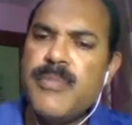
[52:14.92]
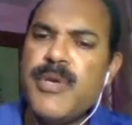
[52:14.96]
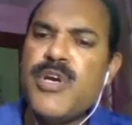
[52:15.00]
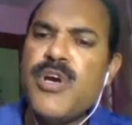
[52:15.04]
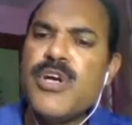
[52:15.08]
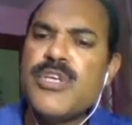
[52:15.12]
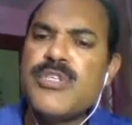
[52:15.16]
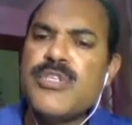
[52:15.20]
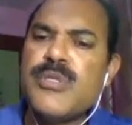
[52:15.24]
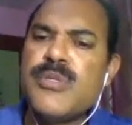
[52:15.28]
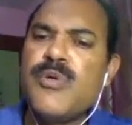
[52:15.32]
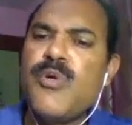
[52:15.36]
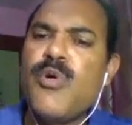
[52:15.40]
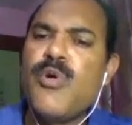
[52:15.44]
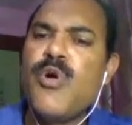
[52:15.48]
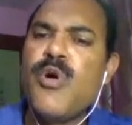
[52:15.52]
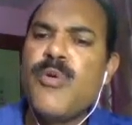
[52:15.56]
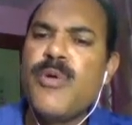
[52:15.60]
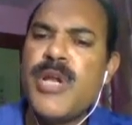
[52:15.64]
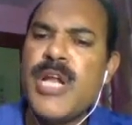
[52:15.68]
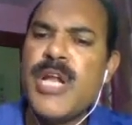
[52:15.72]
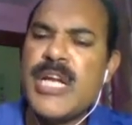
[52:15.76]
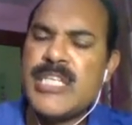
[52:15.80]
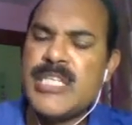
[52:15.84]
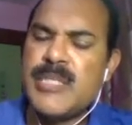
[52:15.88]
because of the
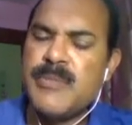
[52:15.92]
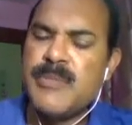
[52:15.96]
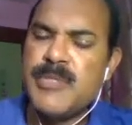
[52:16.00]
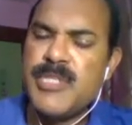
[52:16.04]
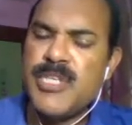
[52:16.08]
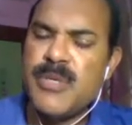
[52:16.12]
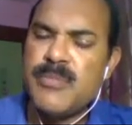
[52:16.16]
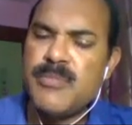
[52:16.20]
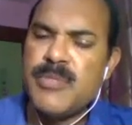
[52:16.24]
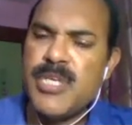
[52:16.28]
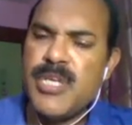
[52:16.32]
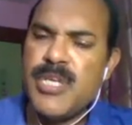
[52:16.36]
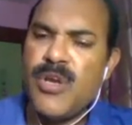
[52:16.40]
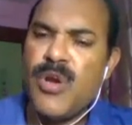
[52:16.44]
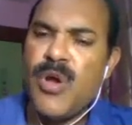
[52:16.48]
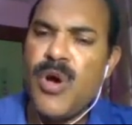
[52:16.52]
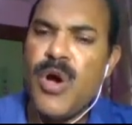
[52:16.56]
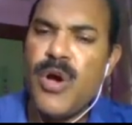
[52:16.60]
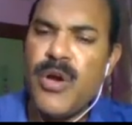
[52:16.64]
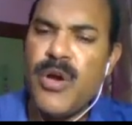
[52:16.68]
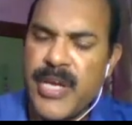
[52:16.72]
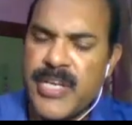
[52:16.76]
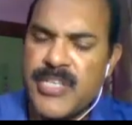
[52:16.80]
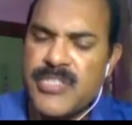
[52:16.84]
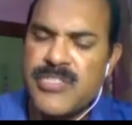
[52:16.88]
overactivity of the
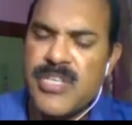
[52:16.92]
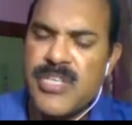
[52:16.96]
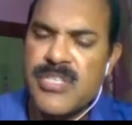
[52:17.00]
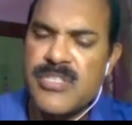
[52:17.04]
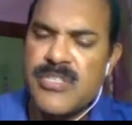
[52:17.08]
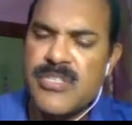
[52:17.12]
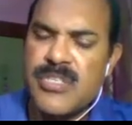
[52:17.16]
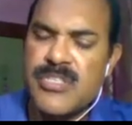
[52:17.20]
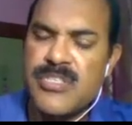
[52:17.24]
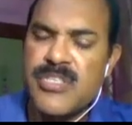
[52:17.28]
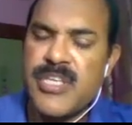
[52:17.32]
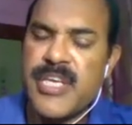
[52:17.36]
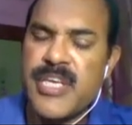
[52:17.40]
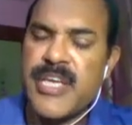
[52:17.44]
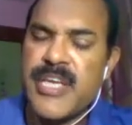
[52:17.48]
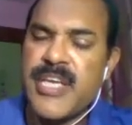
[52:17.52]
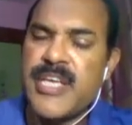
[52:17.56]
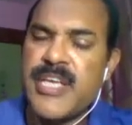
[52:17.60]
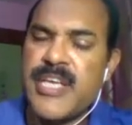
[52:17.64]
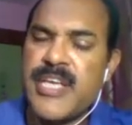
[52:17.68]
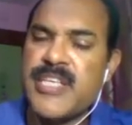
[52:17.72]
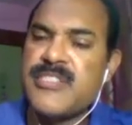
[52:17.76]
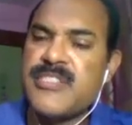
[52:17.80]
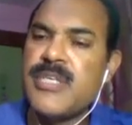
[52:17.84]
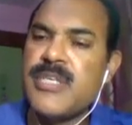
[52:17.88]
long extensors
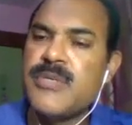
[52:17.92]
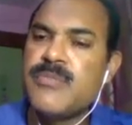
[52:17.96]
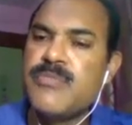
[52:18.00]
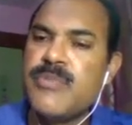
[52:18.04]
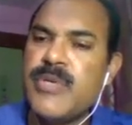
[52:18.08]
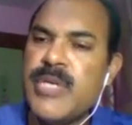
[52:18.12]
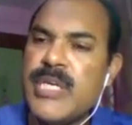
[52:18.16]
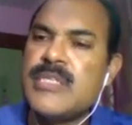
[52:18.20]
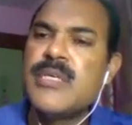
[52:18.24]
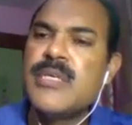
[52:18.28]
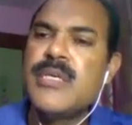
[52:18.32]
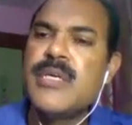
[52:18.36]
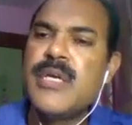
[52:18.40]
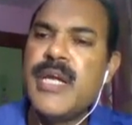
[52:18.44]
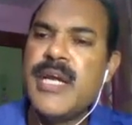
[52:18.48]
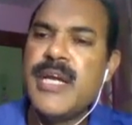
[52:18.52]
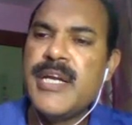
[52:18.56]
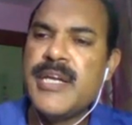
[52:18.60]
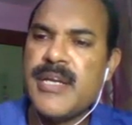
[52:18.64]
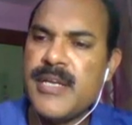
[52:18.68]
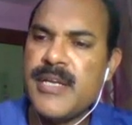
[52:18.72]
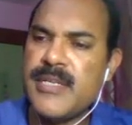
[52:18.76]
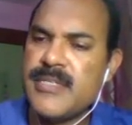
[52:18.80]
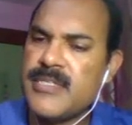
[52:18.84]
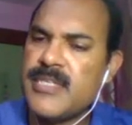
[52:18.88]
against a weak
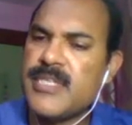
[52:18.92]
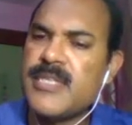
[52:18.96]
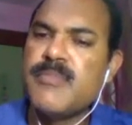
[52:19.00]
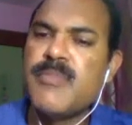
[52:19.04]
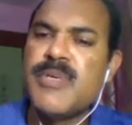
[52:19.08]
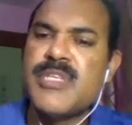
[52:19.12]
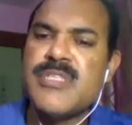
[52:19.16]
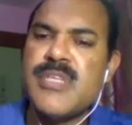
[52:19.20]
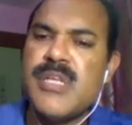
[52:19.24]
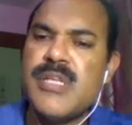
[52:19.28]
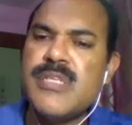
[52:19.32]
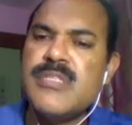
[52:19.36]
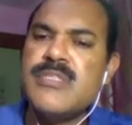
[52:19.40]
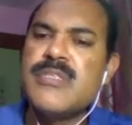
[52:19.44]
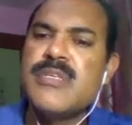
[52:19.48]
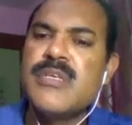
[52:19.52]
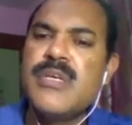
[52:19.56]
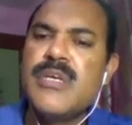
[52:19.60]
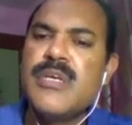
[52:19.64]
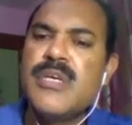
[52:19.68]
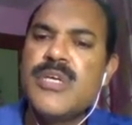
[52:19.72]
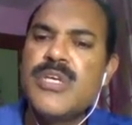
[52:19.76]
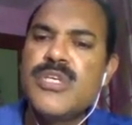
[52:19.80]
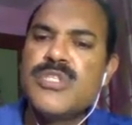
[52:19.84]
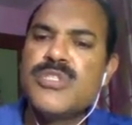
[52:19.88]
intrinsic
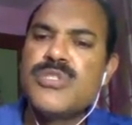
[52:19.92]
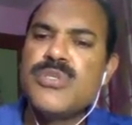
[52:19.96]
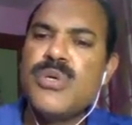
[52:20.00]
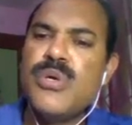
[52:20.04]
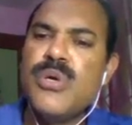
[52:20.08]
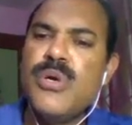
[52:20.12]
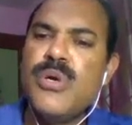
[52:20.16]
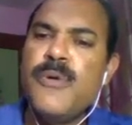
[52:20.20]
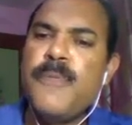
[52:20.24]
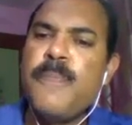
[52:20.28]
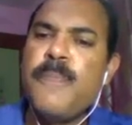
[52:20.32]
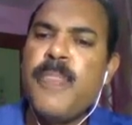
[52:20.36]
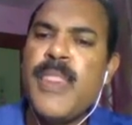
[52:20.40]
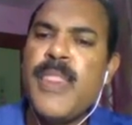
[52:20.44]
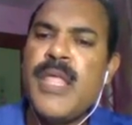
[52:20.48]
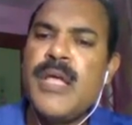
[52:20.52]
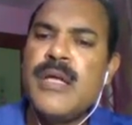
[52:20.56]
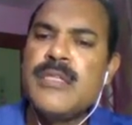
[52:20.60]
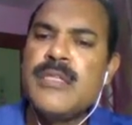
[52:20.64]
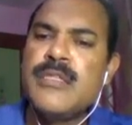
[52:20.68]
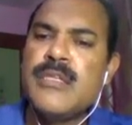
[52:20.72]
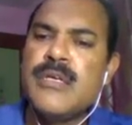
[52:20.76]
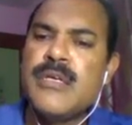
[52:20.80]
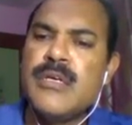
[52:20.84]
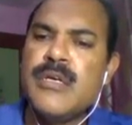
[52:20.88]
muscles. So
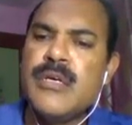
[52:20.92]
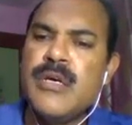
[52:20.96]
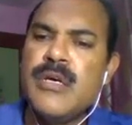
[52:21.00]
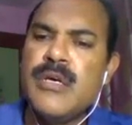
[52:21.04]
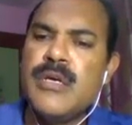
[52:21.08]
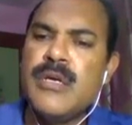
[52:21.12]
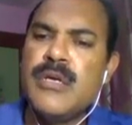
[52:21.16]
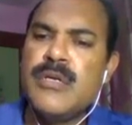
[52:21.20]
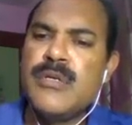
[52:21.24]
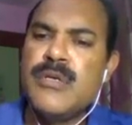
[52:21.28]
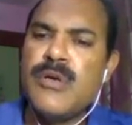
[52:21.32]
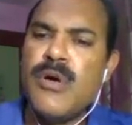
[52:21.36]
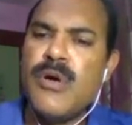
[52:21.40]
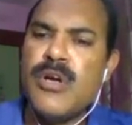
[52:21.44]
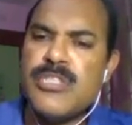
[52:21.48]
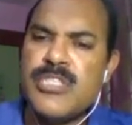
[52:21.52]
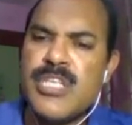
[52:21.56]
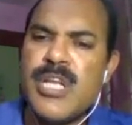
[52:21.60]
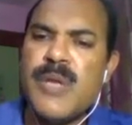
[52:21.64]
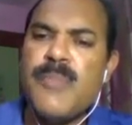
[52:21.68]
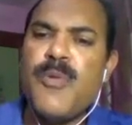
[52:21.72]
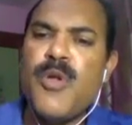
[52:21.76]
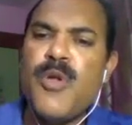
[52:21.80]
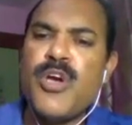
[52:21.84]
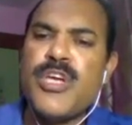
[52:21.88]
the
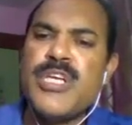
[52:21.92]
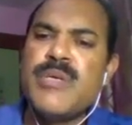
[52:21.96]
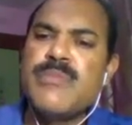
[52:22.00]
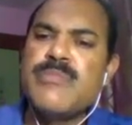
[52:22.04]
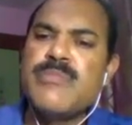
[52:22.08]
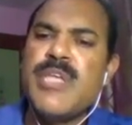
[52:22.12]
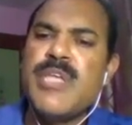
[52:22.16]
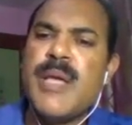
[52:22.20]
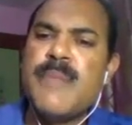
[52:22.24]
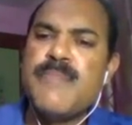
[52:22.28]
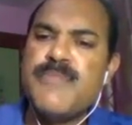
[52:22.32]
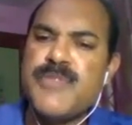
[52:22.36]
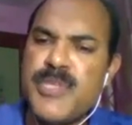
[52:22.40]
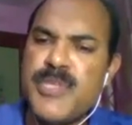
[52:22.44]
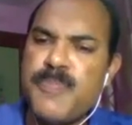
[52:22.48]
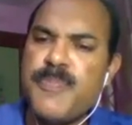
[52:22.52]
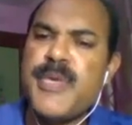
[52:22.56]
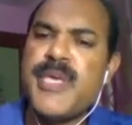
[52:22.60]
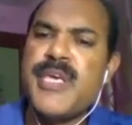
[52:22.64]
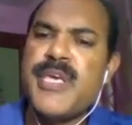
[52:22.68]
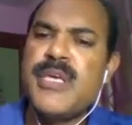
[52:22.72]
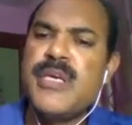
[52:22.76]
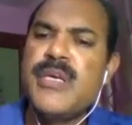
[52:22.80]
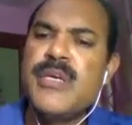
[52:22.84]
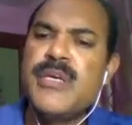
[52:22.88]
dorsal blocking of the
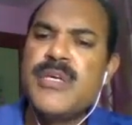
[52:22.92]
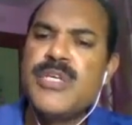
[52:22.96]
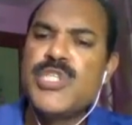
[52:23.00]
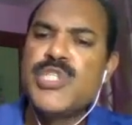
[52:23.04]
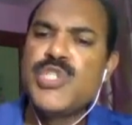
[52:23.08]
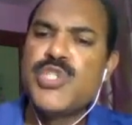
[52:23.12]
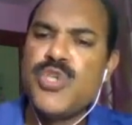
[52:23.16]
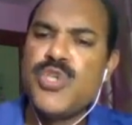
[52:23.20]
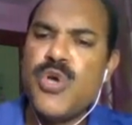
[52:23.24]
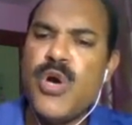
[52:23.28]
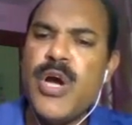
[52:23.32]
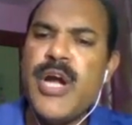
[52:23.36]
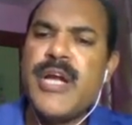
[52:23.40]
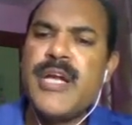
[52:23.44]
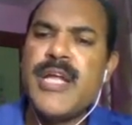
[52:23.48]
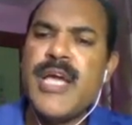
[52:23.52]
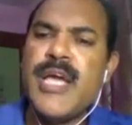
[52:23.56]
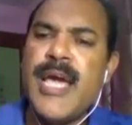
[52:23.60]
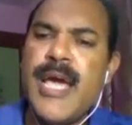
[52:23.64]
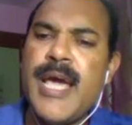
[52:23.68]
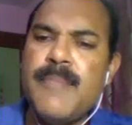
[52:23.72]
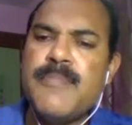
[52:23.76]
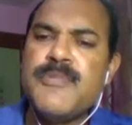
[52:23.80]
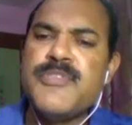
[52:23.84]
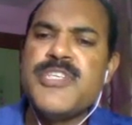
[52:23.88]
MCP
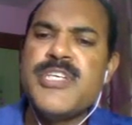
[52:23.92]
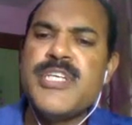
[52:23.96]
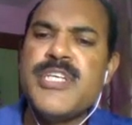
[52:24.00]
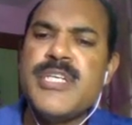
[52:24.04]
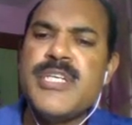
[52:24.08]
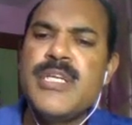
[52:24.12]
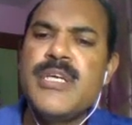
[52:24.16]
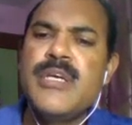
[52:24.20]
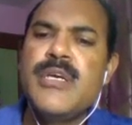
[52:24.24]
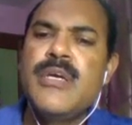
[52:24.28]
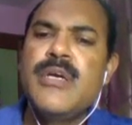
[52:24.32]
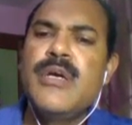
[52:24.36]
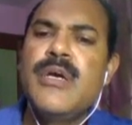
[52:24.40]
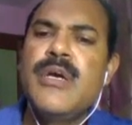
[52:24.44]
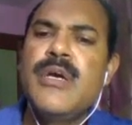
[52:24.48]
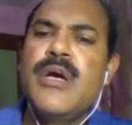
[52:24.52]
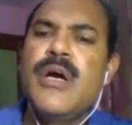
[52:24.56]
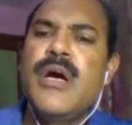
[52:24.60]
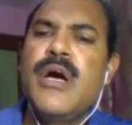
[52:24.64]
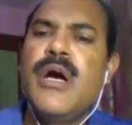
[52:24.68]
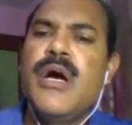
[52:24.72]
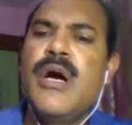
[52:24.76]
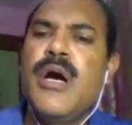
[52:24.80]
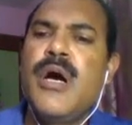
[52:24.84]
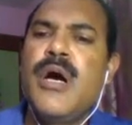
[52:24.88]
joint helps in
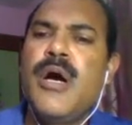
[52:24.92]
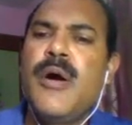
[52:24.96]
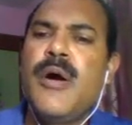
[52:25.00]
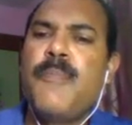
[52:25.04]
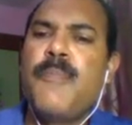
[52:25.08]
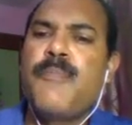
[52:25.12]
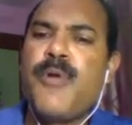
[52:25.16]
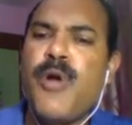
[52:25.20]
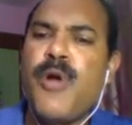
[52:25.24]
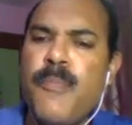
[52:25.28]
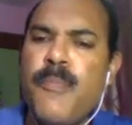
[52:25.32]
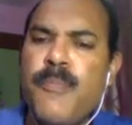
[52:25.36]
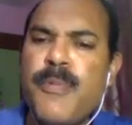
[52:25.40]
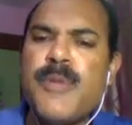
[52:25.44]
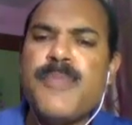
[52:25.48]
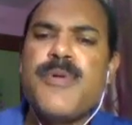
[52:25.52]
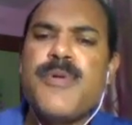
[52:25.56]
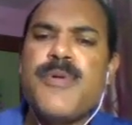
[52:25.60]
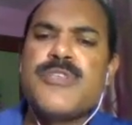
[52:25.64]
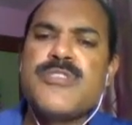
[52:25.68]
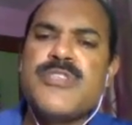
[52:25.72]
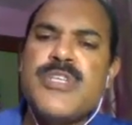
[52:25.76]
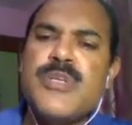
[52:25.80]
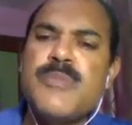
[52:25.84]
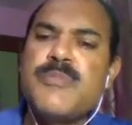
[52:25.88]
uh, proper
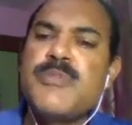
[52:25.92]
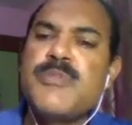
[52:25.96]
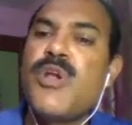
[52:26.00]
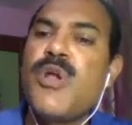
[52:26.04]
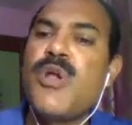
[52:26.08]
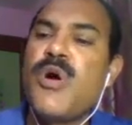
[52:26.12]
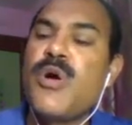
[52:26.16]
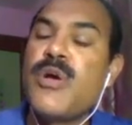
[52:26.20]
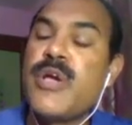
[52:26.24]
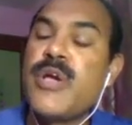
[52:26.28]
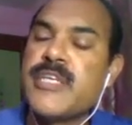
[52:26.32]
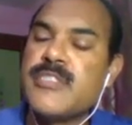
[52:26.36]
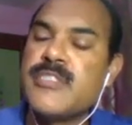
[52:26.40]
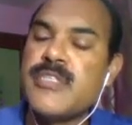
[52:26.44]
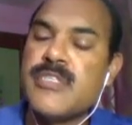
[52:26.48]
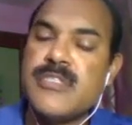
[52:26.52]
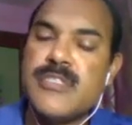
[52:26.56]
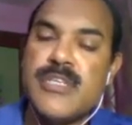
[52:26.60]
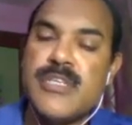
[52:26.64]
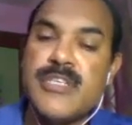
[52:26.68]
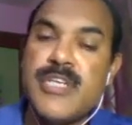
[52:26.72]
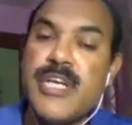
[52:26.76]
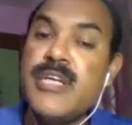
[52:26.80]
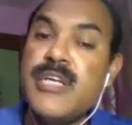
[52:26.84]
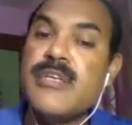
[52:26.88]
function of the long
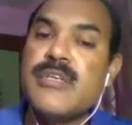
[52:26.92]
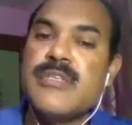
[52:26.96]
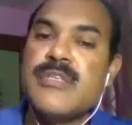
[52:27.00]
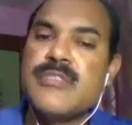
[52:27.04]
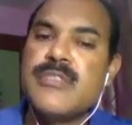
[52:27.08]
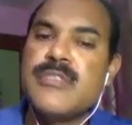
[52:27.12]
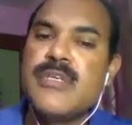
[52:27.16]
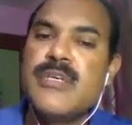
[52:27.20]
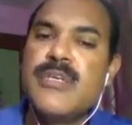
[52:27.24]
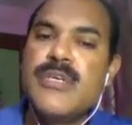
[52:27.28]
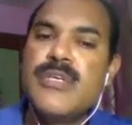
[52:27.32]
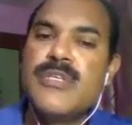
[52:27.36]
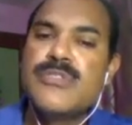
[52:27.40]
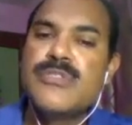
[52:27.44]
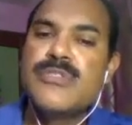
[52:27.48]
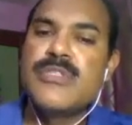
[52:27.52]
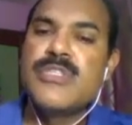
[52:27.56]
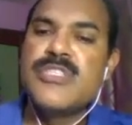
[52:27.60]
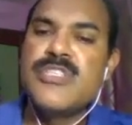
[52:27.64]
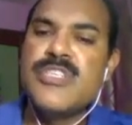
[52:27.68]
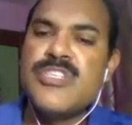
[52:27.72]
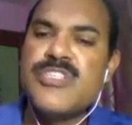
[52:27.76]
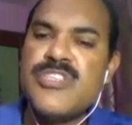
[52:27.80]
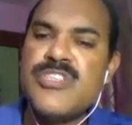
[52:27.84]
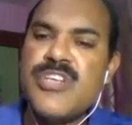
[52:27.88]
extensor tendons. So
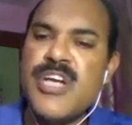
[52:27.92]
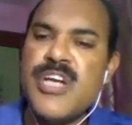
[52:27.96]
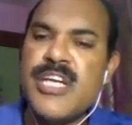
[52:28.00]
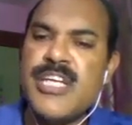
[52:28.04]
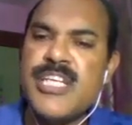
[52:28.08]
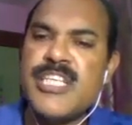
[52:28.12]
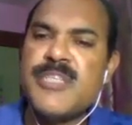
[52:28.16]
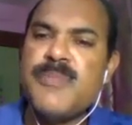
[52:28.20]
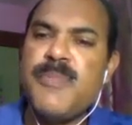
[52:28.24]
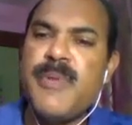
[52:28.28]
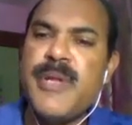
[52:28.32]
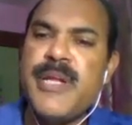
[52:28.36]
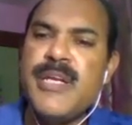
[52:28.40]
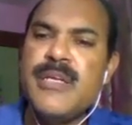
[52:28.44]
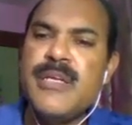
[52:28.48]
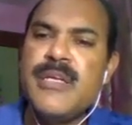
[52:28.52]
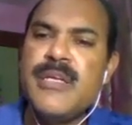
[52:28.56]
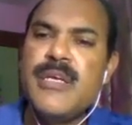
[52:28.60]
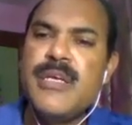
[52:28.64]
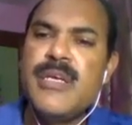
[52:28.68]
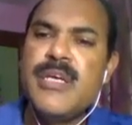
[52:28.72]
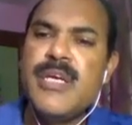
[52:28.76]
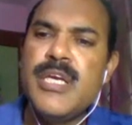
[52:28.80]
this is static strain.